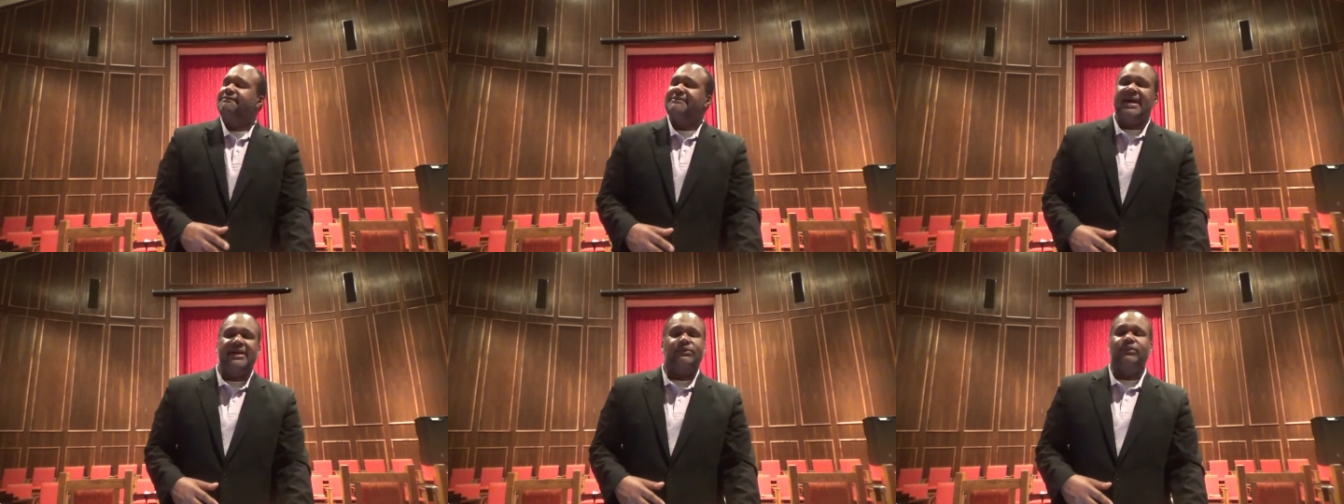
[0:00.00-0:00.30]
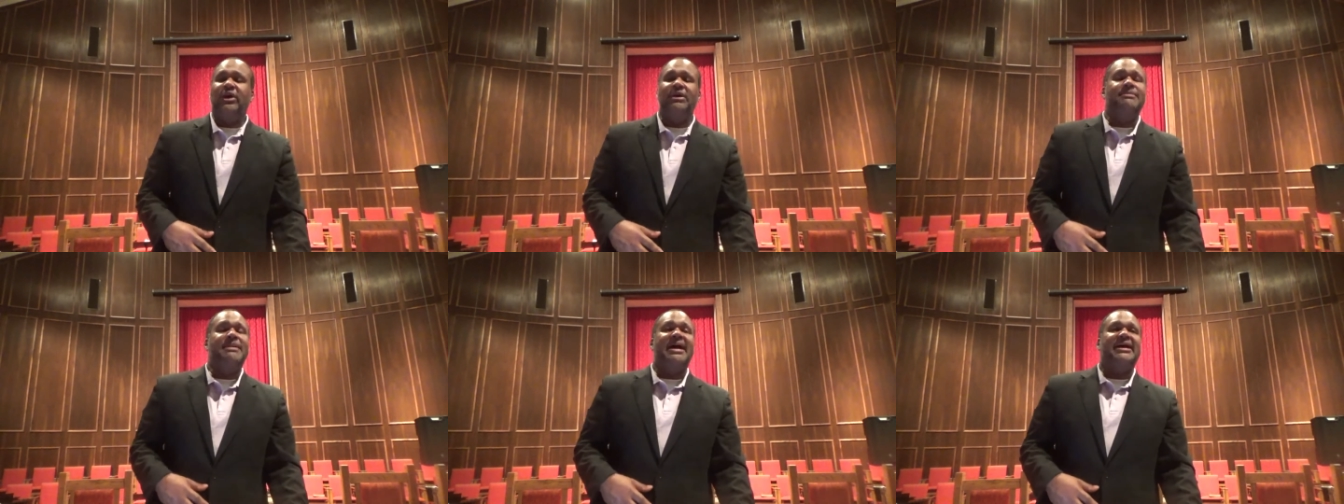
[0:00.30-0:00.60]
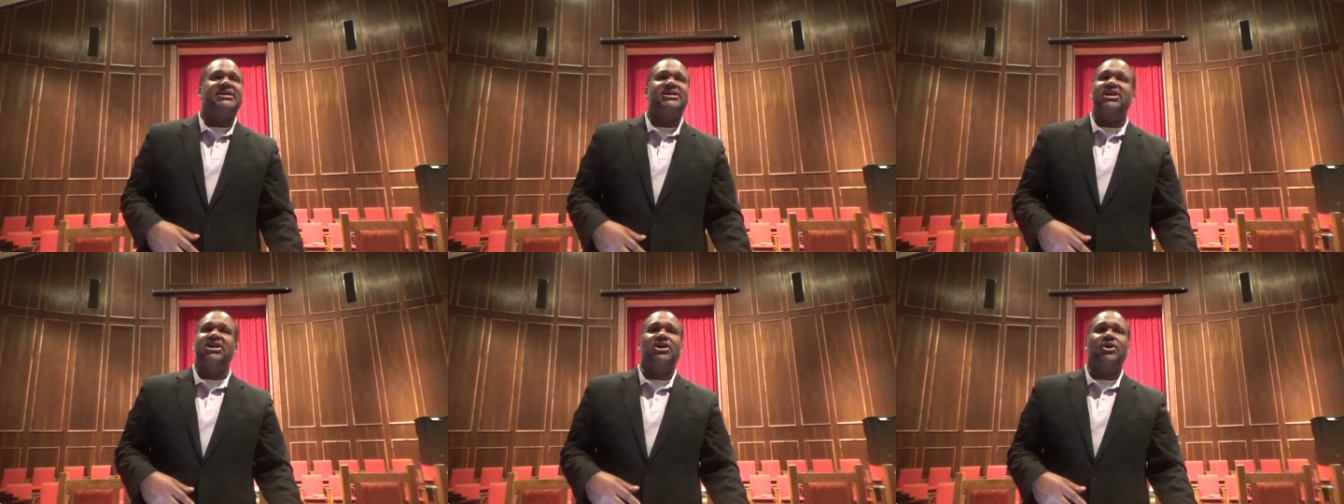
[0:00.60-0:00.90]
that we
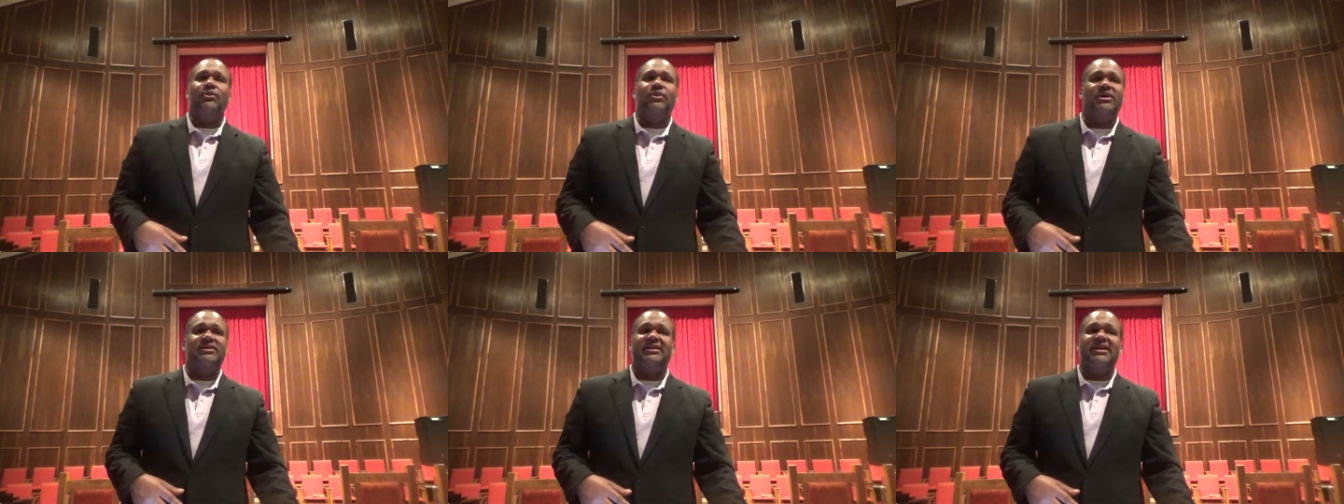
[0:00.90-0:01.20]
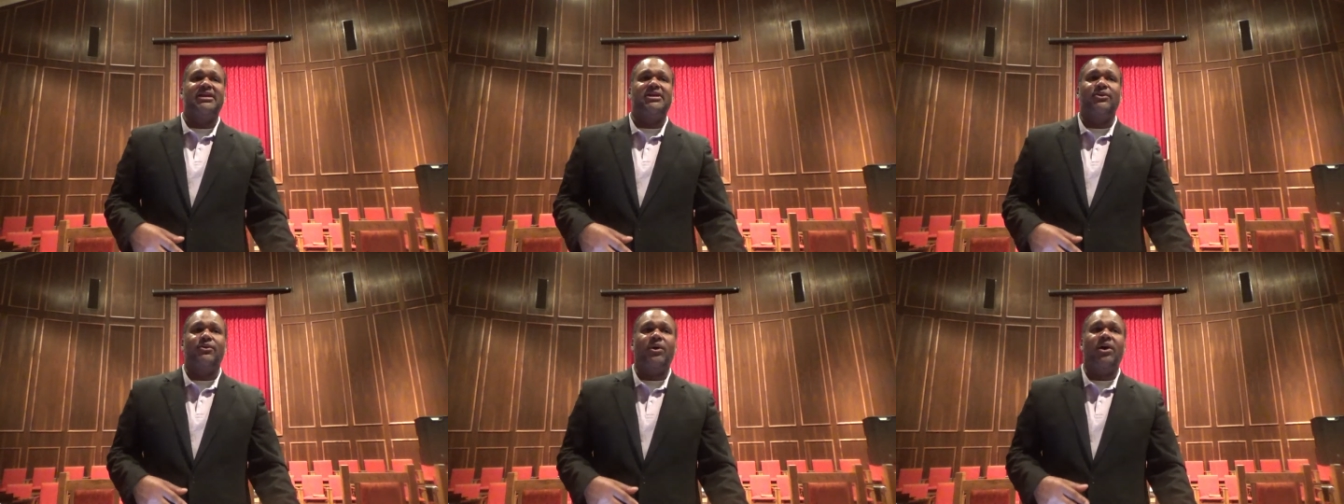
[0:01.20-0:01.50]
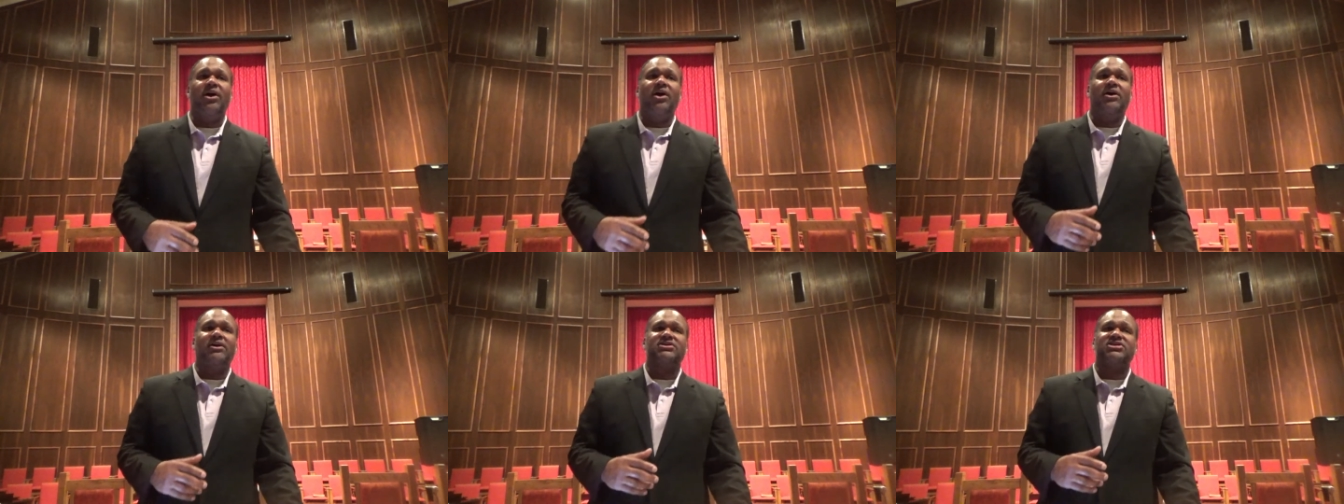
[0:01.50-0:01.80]
may deal with in the
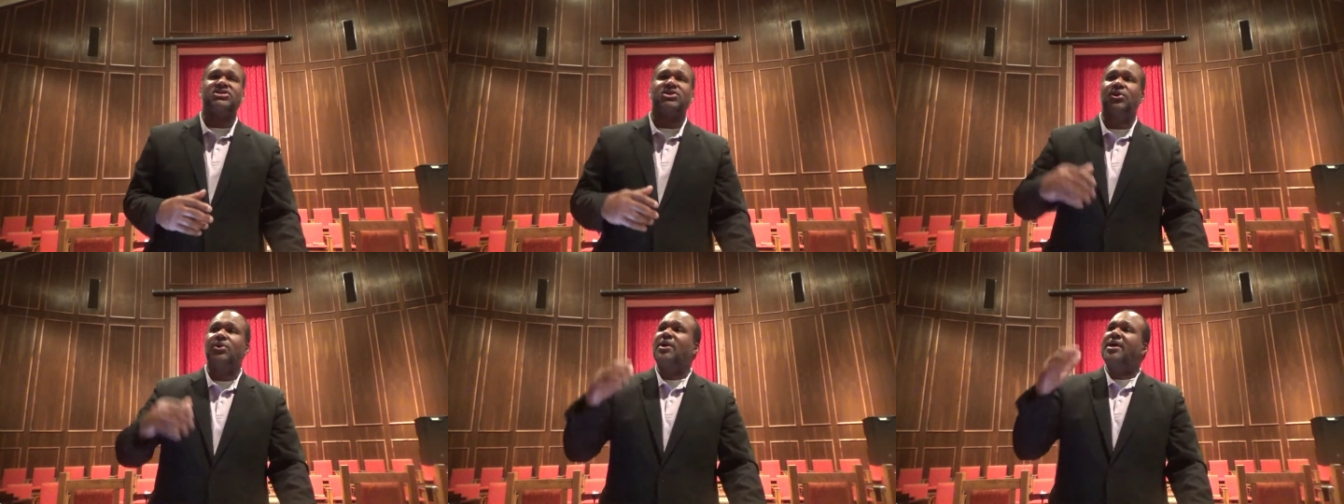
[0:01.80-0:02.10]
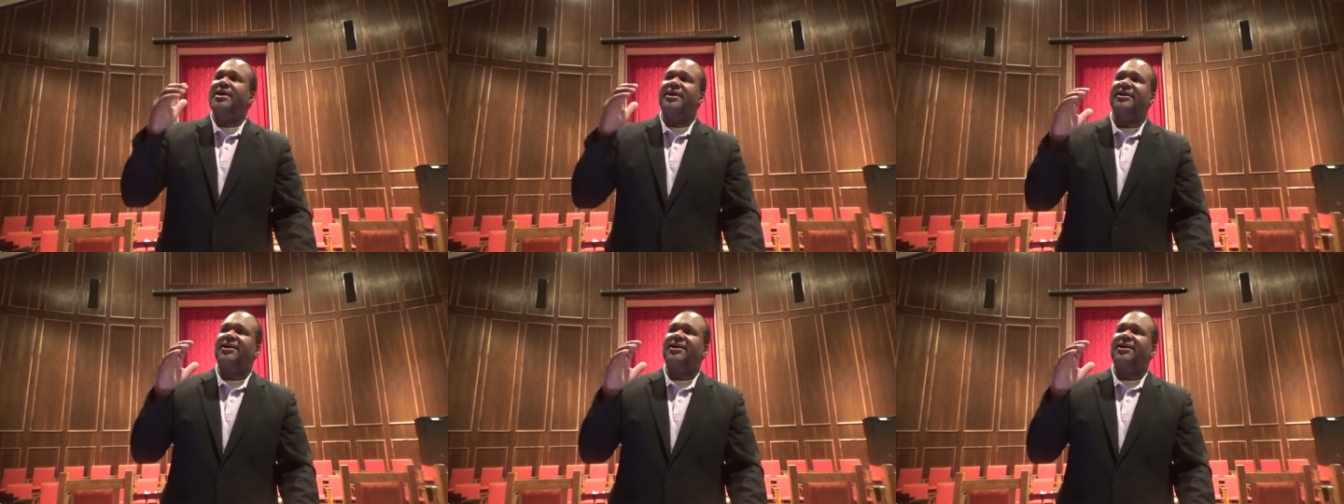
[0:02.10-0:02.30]
world. So